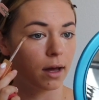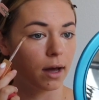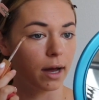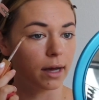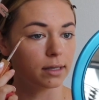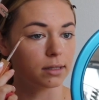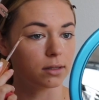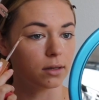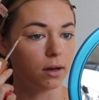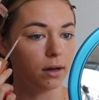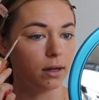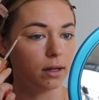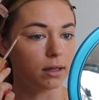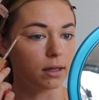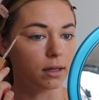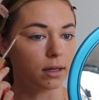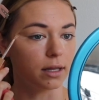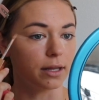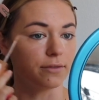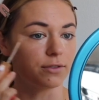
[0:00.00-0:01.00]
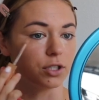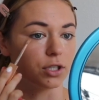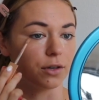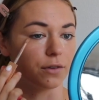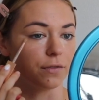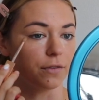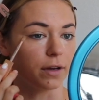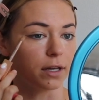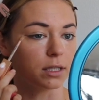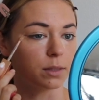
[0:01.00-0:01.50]
I saw it lifts your
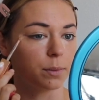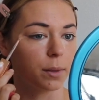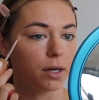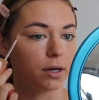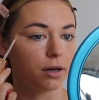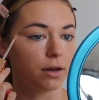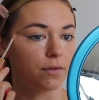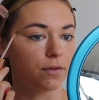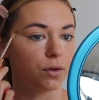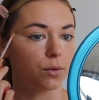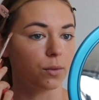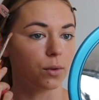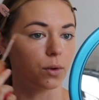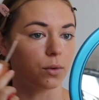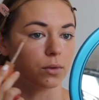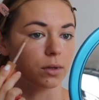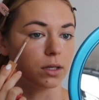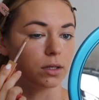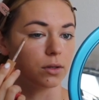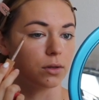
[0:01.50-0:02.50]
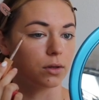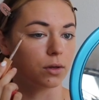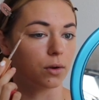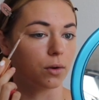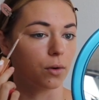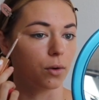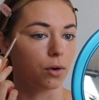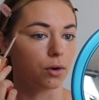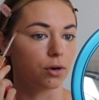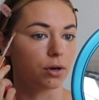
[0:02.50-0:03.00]
face better if you only do the
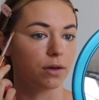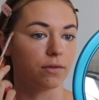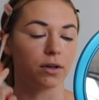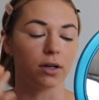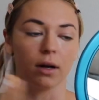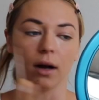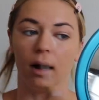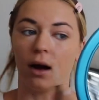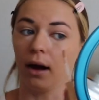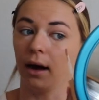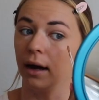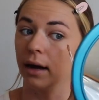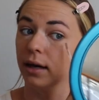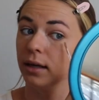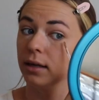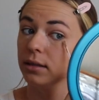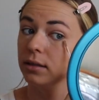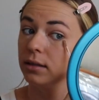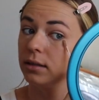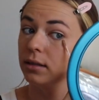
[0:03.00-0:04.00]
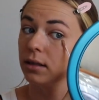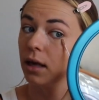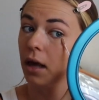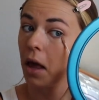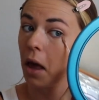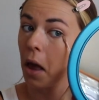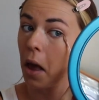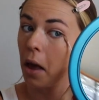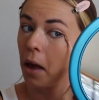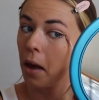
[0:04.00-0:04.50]
corner of your eyes,
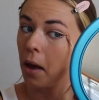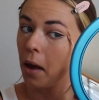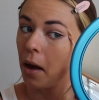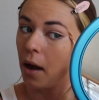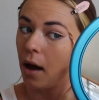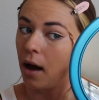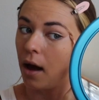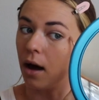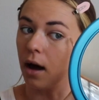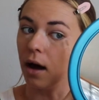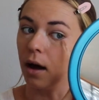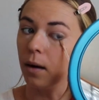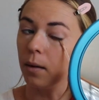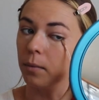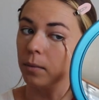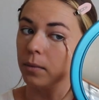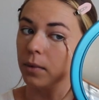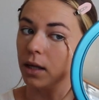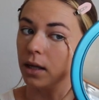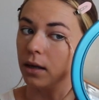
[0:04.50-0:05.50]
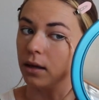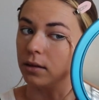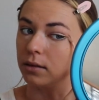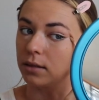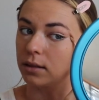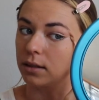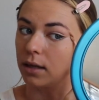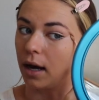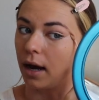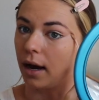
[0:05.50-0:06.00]
um, the
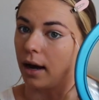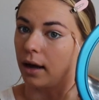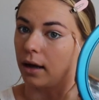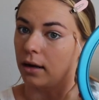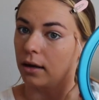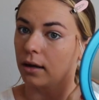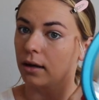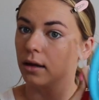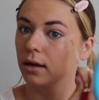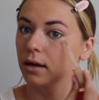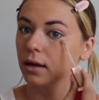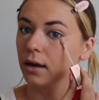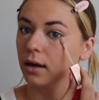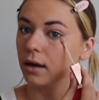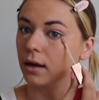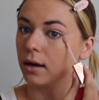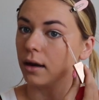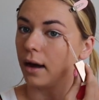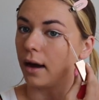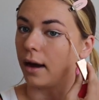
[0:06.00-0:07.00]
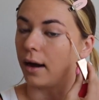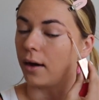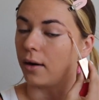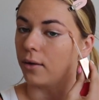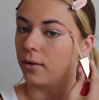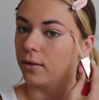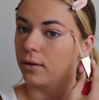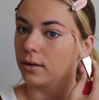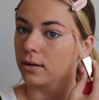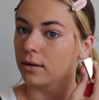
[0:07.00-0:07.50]
inside and
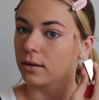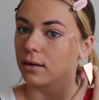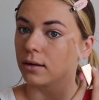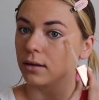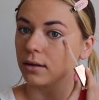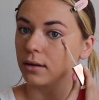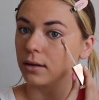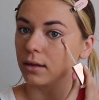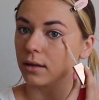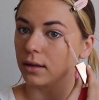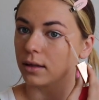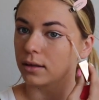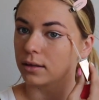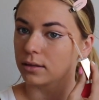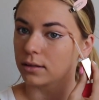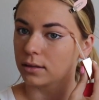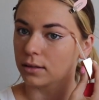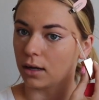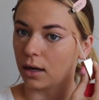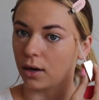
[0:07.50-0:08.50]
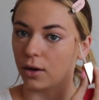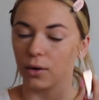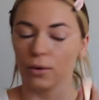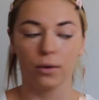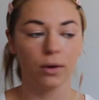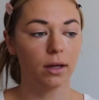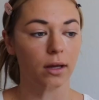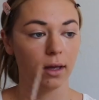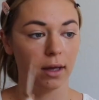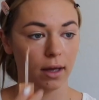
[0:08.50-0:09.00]
out, like
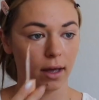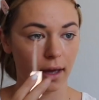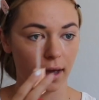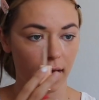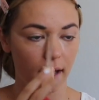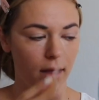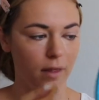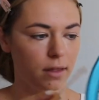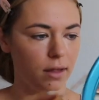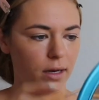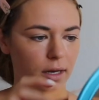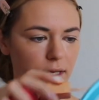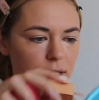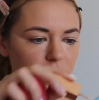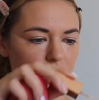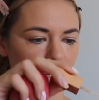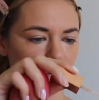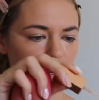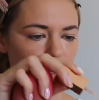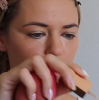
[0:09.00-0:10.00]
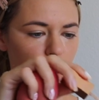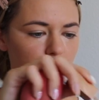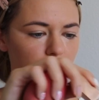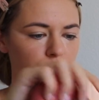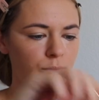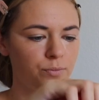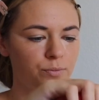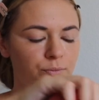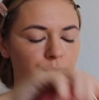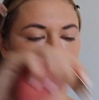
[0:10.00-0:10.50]
so. And then I do
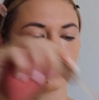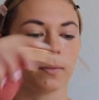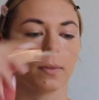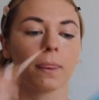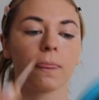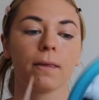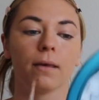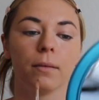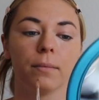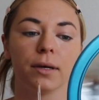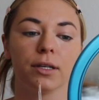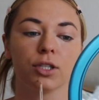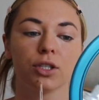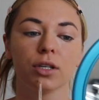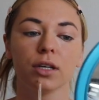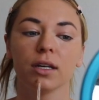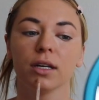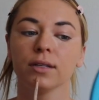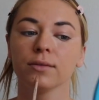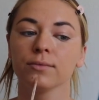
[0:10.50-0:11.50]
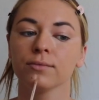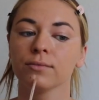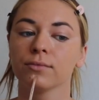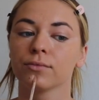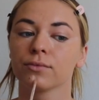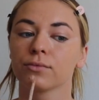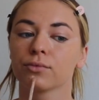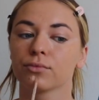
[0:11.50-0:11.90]
my chin.